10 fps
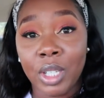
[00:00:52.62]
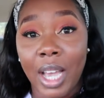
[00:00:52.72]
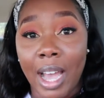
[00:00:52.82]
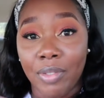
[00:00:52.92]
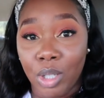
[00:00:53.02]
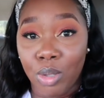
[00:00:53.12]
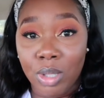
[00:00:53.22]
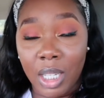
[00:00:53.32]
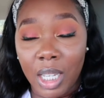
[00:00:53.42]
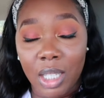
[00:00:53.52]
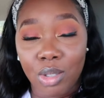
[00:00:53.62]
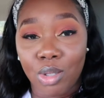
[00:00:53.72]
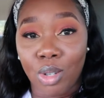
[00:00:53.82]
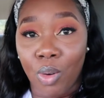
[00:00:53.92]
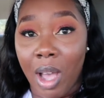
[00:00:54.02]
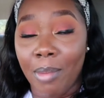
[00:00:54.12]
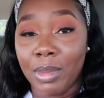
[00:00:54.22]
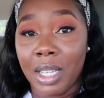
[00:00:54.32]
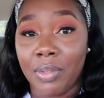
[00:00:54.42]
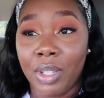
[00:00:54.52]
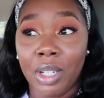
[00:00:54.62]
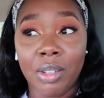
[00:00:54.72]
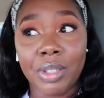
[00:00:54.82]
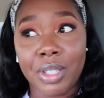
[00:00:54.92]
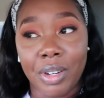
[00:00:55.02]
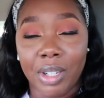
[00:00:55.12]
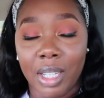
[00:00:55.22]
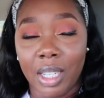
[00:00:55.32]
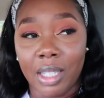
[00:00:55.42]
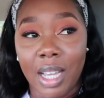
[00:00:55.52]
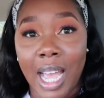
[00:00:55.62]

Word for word: after using it, so I'm definitely returning it.